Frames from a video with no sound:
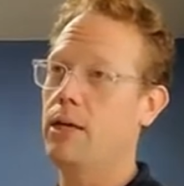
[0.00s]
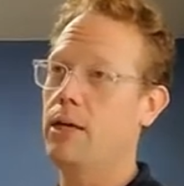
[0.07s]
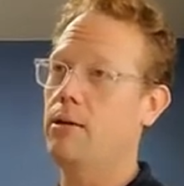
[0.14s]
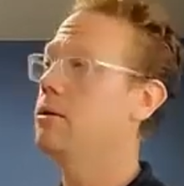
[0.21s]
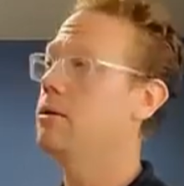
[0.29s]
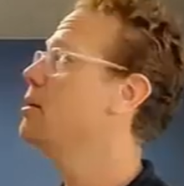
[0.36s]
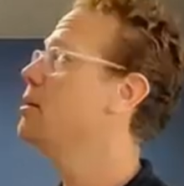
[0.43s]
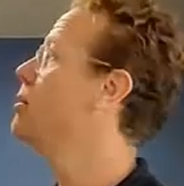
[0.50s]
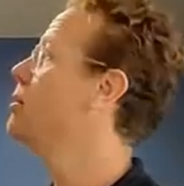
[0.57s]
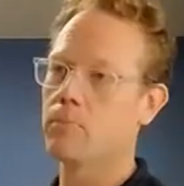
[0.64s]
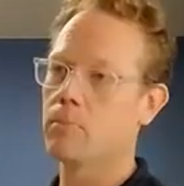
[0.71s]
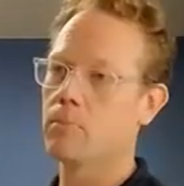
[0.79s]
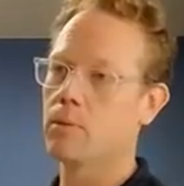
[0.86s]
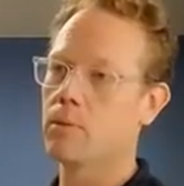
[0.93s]
fan.
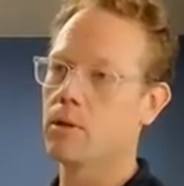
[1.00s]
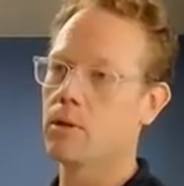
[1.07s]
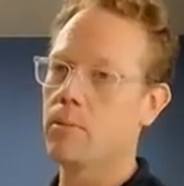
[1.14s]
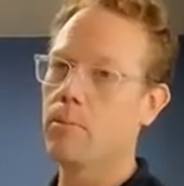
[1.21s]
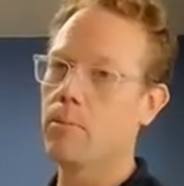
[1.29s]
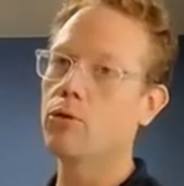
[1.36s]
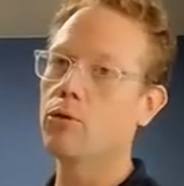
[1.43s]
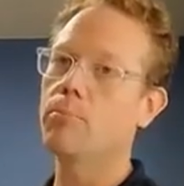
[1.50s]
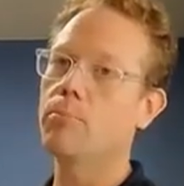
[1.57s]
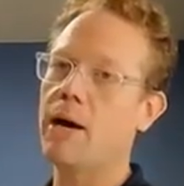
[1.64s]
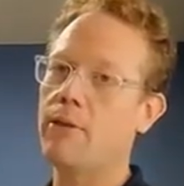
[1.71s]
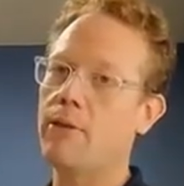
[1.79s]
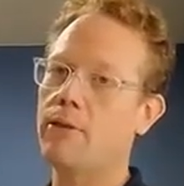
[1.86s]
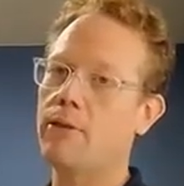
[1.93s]
Most
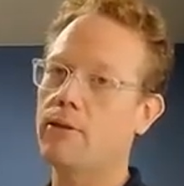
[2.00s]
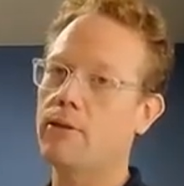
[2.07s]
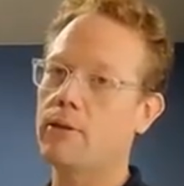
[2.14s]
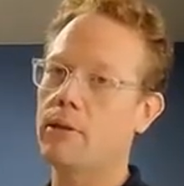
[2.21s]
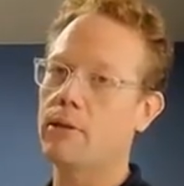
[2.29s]
bath